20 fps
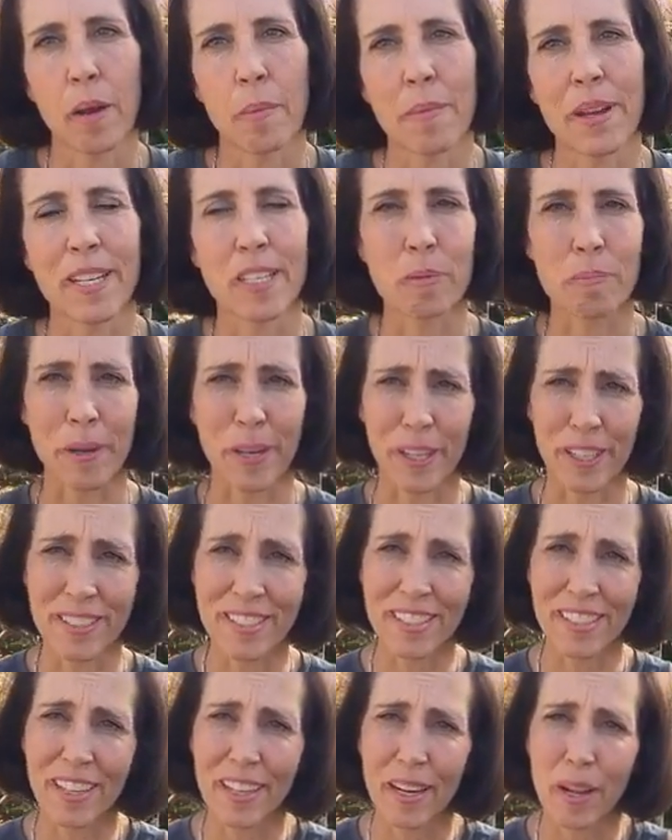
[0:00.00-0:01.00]

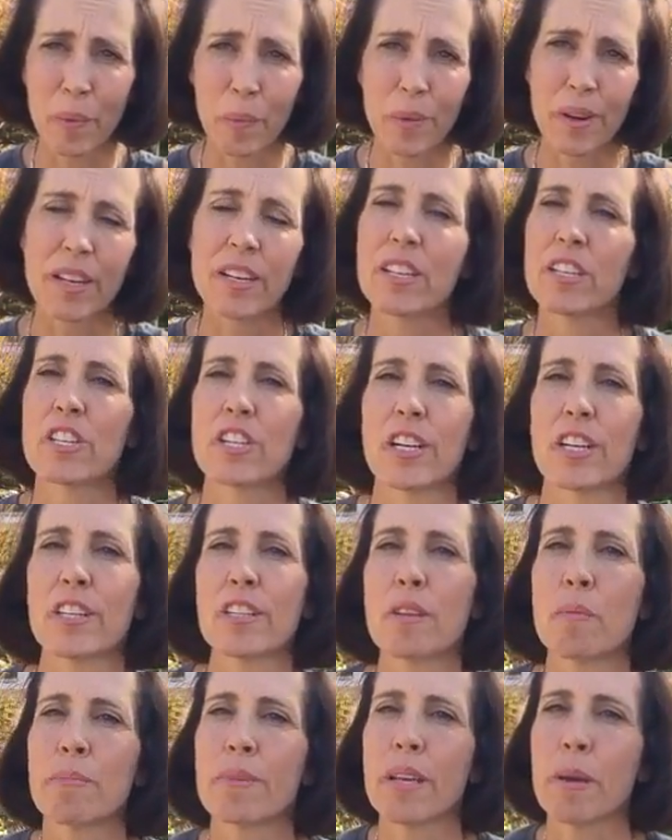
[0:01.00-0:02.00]
experiencing, and I wanted to share
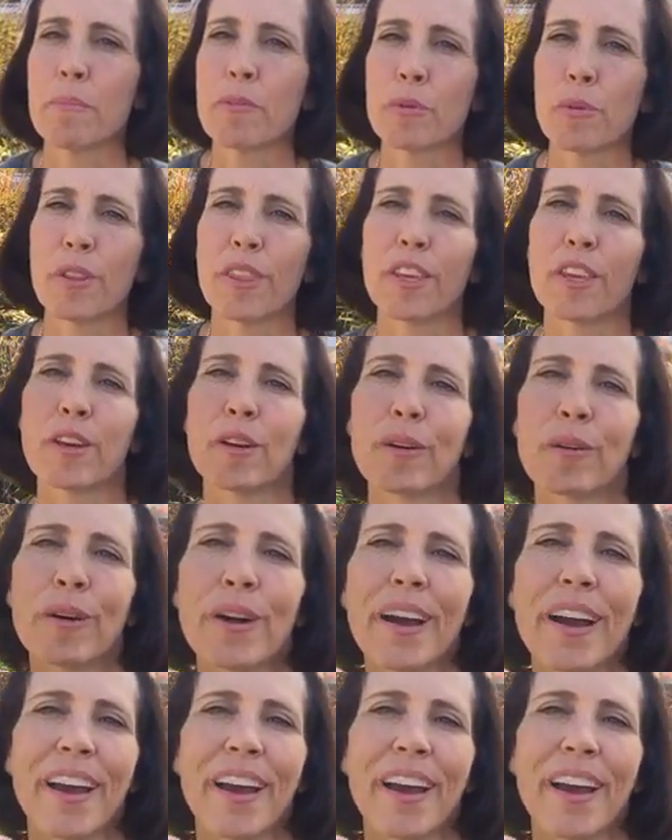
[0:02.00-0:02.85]
some tips with you